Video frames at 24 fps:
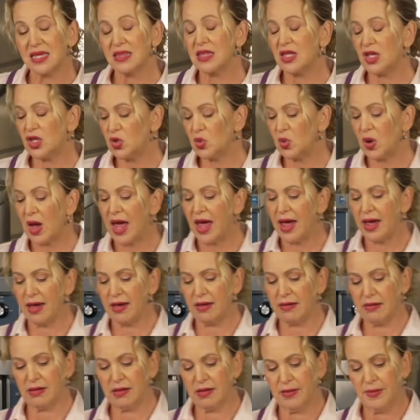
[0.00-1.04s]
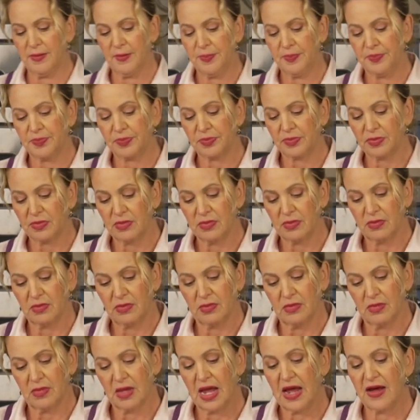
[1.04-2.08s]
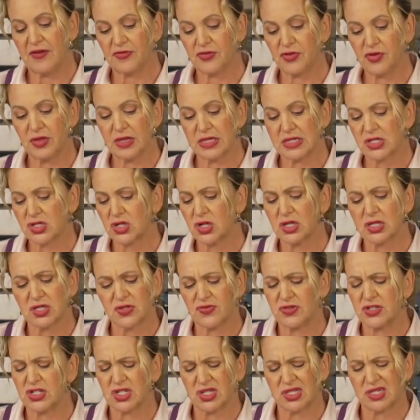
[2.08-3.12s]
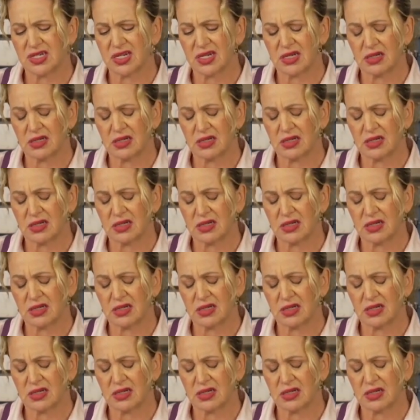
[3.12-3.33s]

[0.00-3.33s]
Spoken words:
that you add after this cooks for just